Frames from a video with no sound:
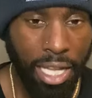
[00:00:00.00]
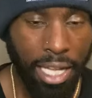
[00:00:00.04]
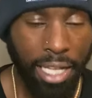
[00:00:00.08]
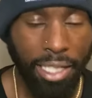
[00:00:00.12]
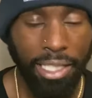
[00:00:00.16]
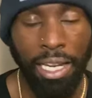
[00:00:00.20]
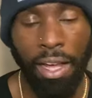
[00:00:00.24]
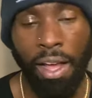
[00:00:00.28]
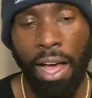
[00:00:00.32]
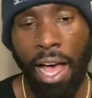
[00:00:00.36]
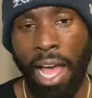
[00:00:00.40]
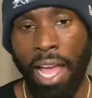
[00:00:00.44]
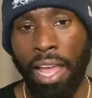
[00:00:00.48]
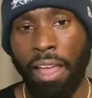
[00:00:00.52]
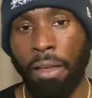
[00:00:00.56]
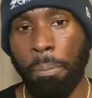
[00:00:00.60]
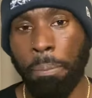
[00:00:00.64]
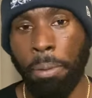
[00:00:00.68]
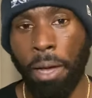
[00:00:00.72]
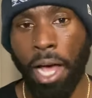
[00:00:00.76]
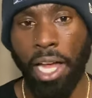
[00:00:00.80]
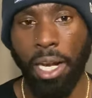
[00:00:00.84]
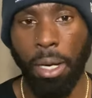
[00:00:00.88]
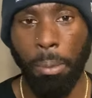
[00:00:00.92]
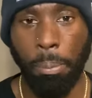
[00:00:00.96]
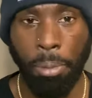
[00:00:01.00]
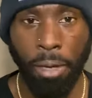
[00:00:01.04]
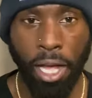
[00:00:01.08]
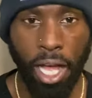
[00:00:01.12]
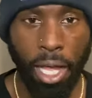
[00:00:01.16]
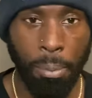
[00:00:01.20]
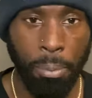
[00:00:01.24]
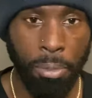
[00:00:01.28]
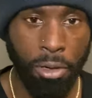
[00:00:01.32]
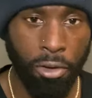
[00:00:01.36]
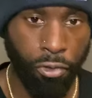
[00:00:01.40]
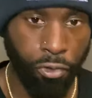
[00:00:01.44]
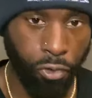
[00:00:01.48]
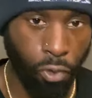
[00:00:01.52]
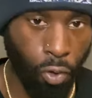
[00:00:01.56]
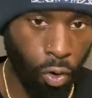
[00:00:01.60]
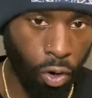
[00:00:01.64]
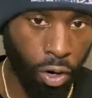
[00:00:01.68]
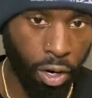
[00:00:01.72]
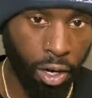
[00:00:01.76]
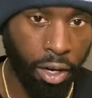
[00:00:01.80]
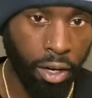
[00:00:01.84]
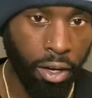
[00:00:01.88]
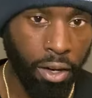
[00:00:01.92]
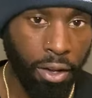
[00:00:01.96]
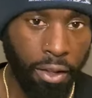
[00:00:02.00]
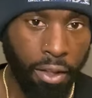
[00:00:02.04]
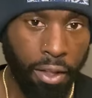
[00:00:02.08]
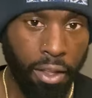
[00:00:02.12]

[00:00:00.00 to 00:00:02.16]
Now, I have bought a bot before.